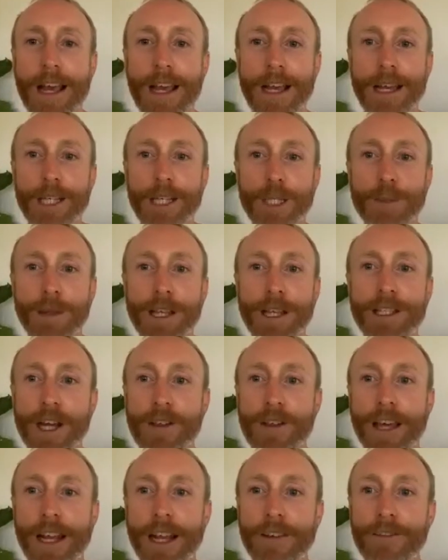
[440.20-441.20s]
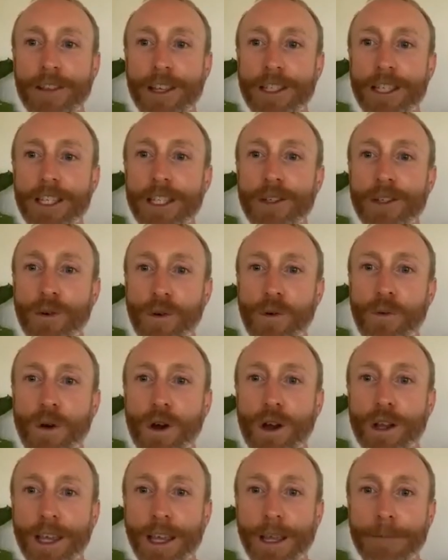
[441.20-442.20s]
Just please know that if this isn't all
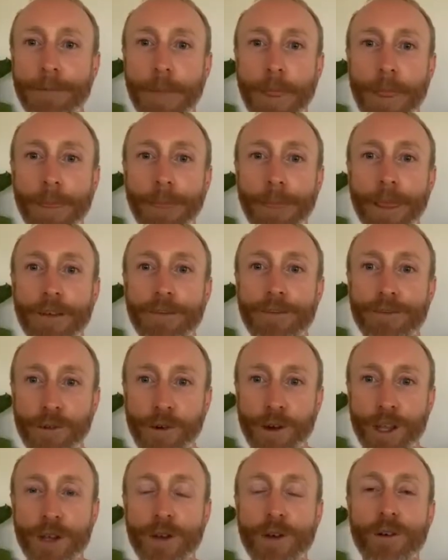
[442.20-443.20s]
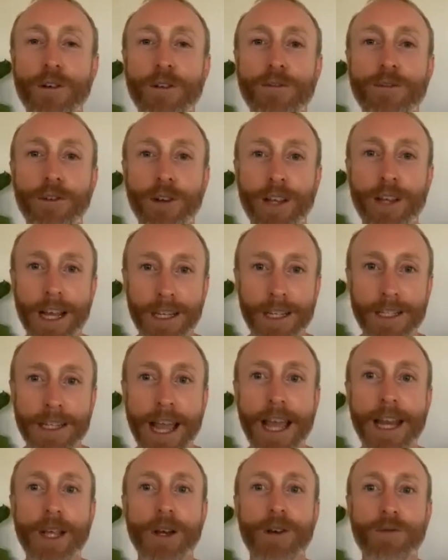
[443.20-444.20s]
working for you or fully
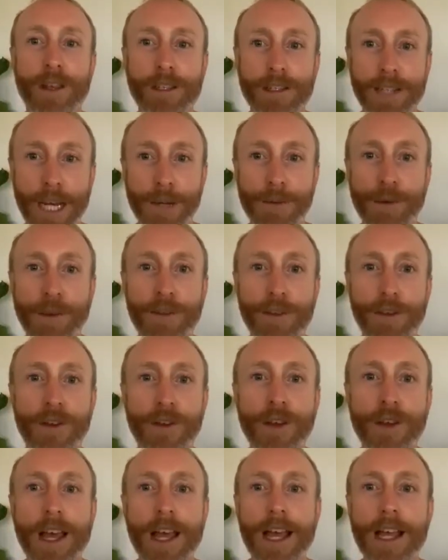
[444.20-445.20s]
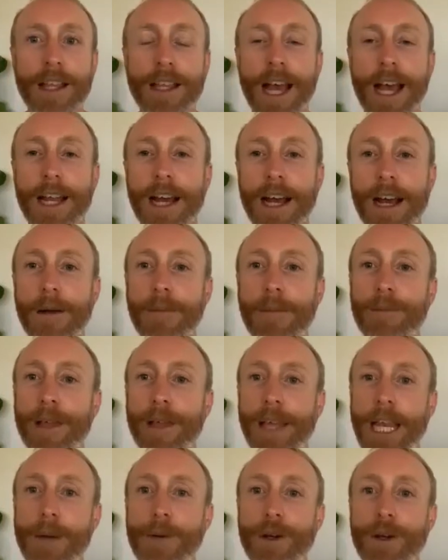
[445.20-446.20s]
understanding or resonating with you, that
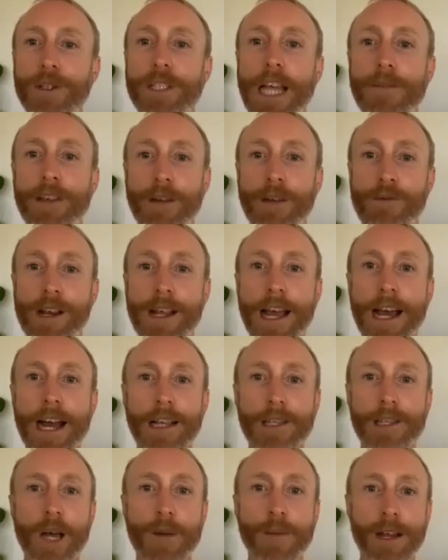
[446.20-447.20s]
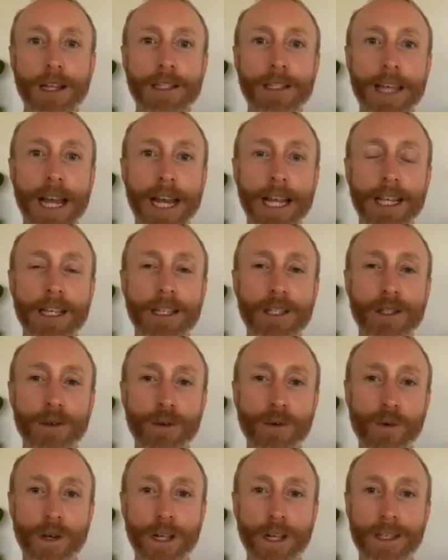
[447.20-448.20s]
anyone who's having a really hard time understanding this,
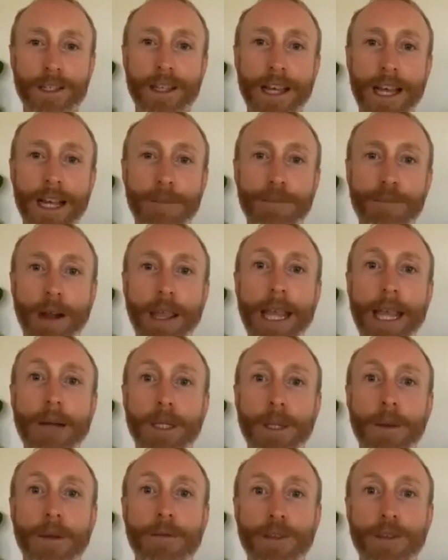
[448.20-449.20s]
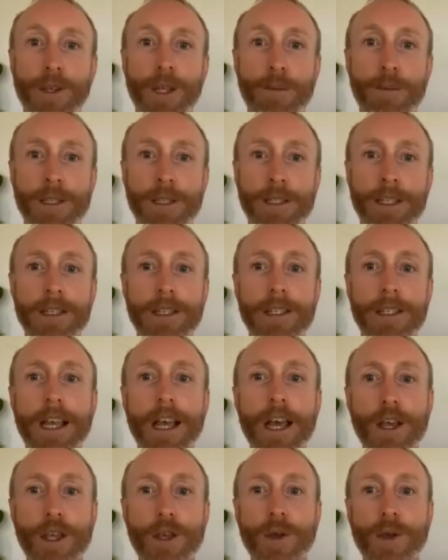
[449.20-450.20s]
or it's like bringing up something for you in your business,
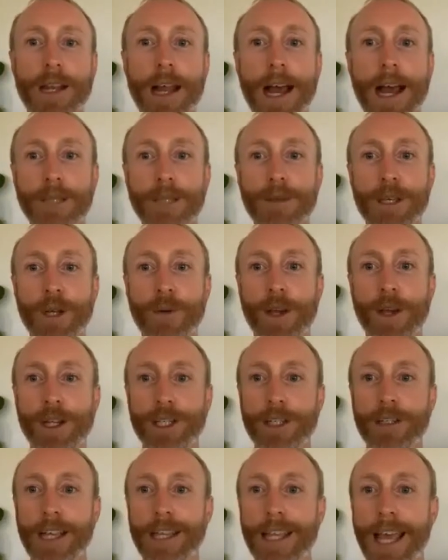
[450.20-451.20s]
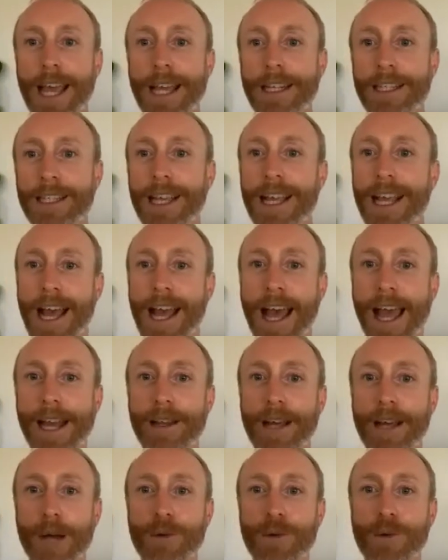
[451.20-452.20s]
you can ask me a question at the end, and
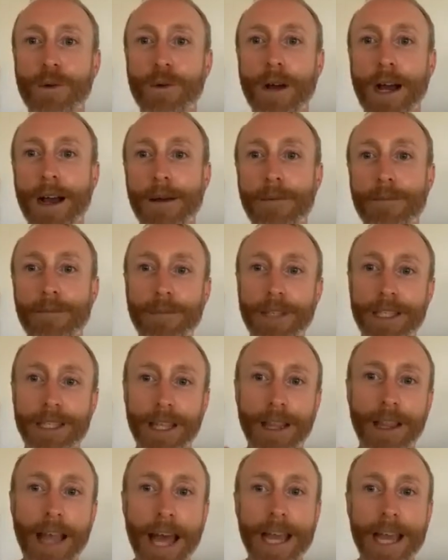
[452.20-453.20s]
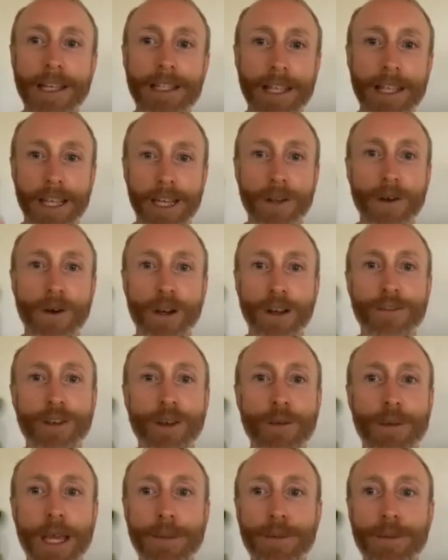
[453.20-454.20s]
I will just laser in on a few
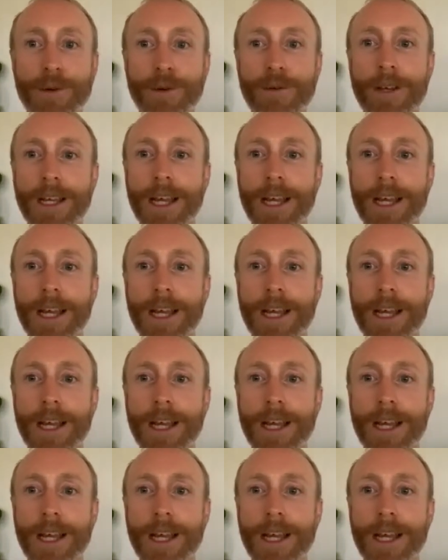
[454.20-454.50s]
people